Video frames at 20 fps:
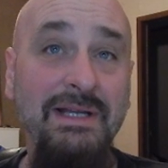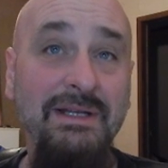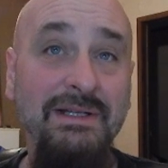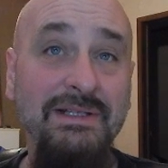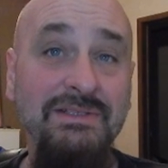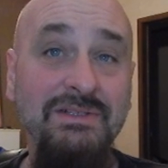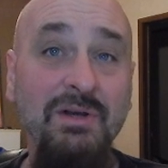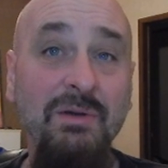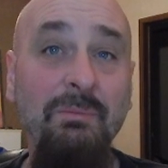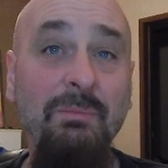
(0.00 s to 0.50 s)

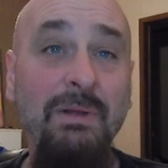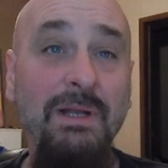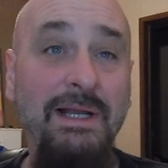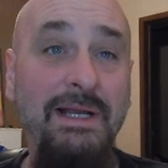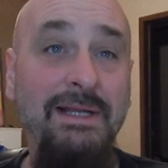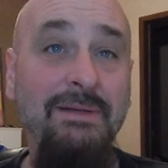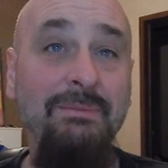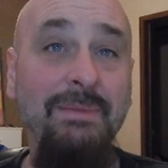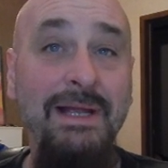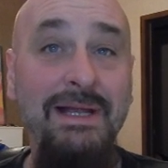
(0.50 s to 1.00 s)
it's called
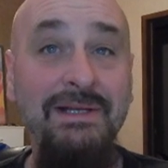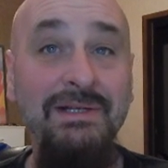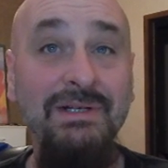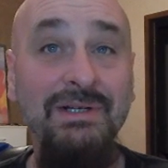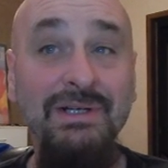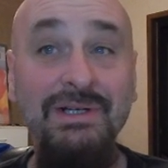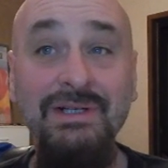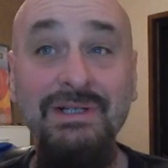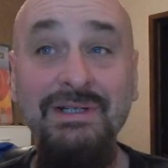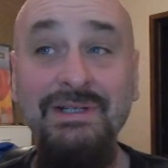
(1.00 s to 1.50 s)
Plan
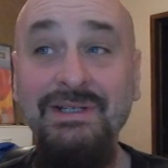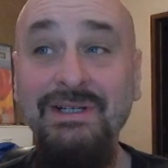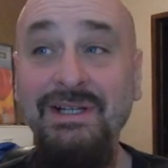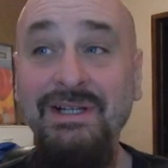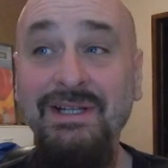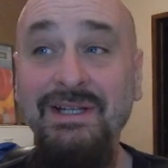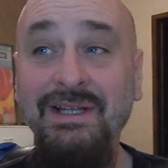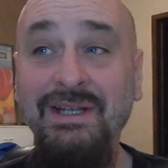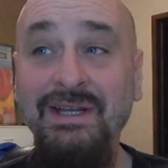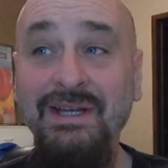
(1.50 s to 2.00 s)
Maker.
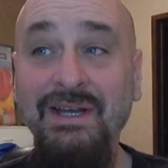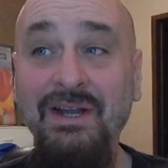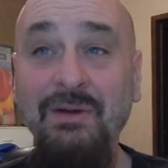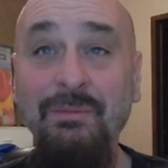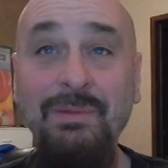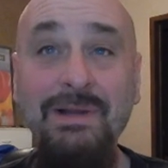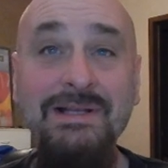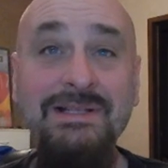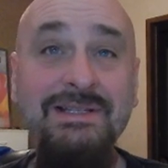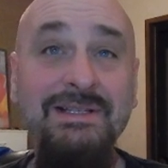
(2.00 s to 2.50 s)
You know,
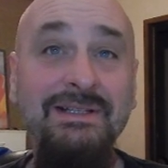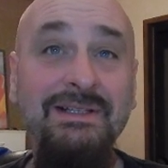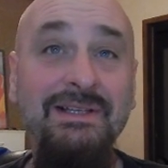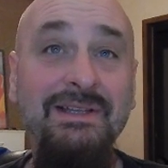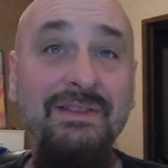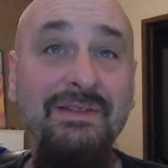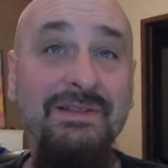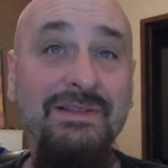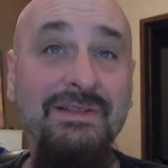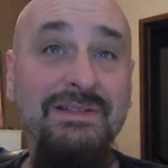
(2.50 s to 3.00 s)
basically
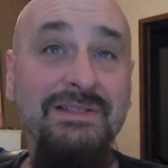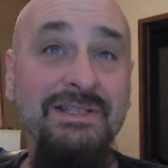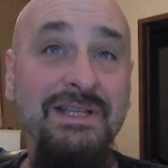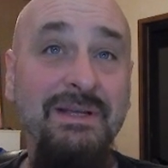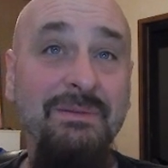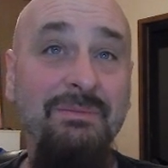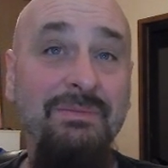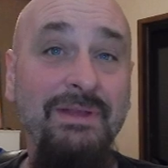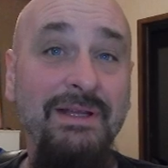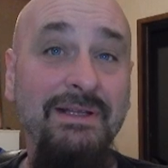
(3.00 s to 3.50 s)
they're the
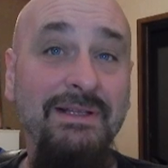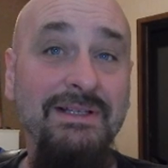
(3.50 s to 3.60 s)
same thing.